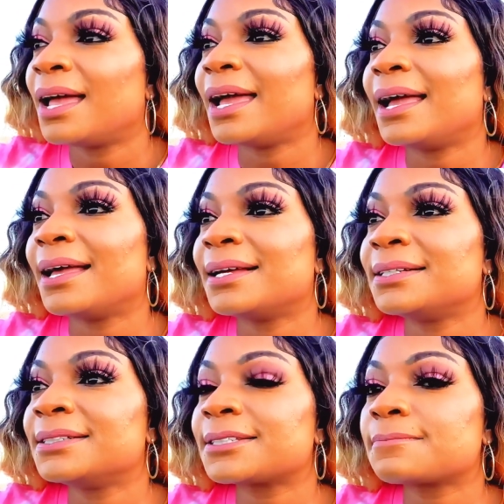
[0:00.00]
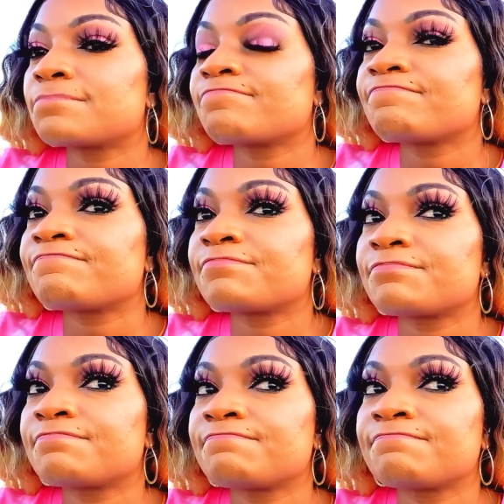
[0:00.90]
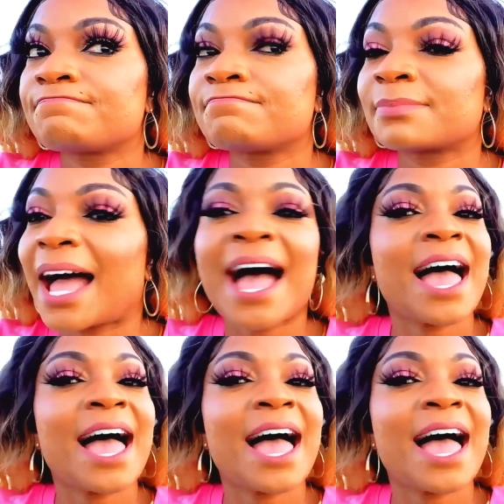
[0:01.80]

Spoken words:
And I